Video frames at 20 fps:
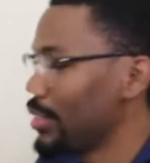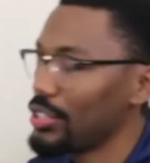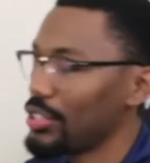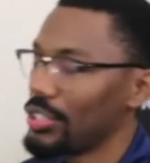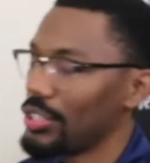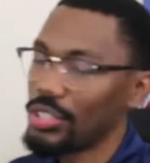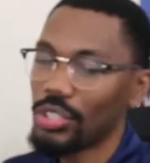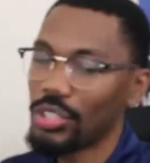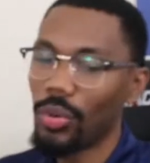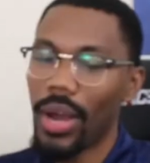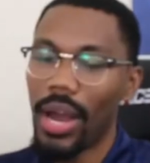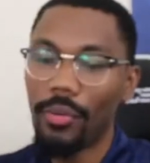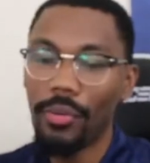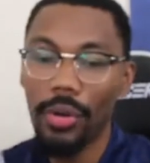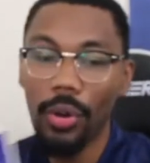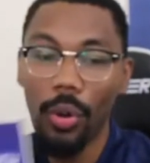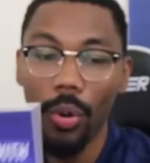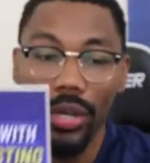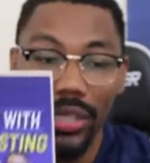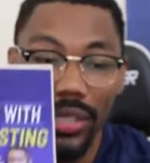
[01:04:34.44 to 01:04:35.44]
So I
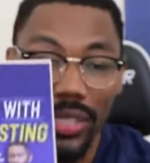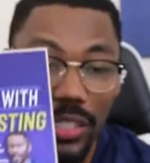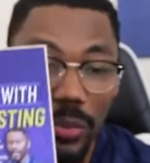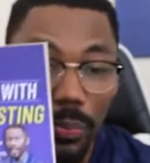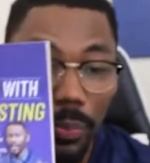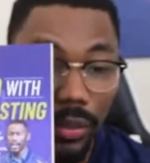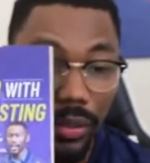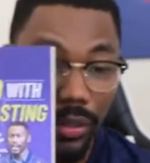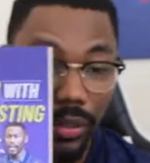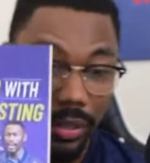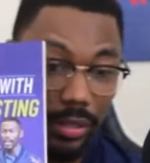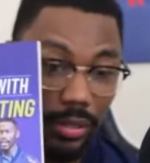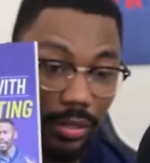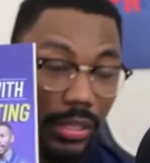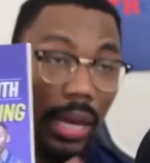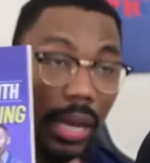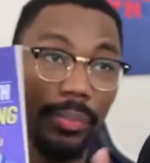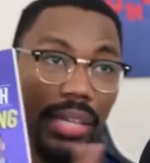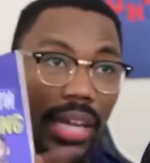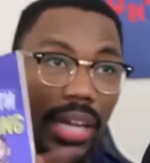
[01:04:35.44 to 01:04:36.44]
recorded this book.
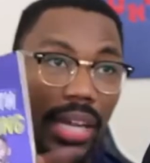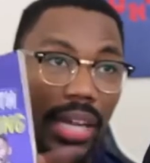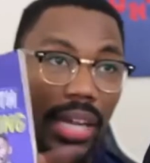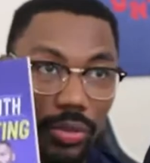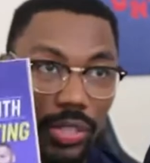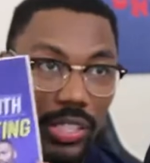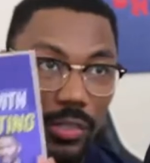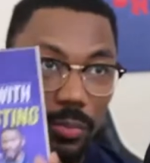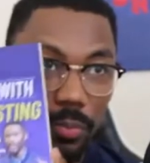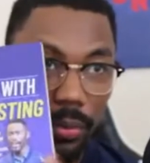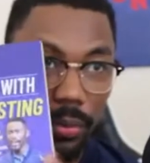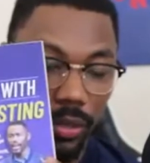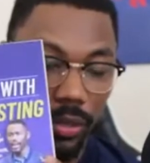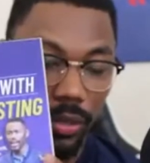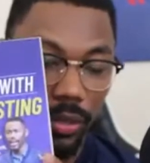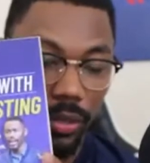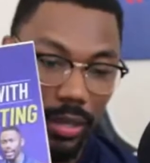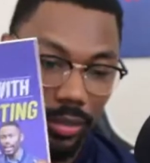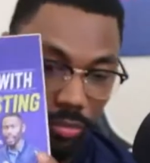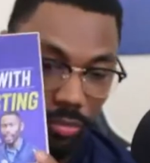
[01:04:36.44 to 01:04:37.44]
I mean, I wrote this book,
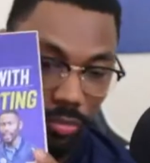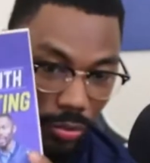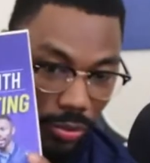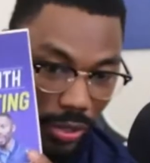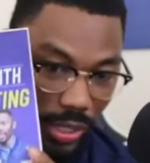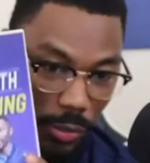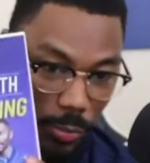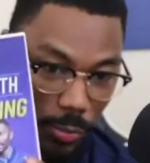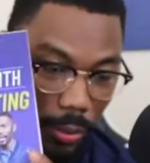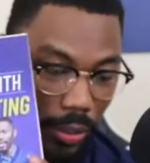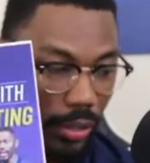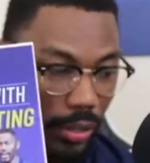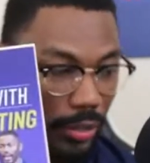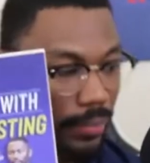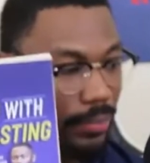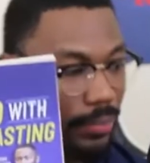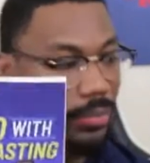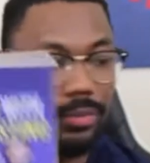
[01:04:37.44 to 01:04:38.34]
right? Wrote this book.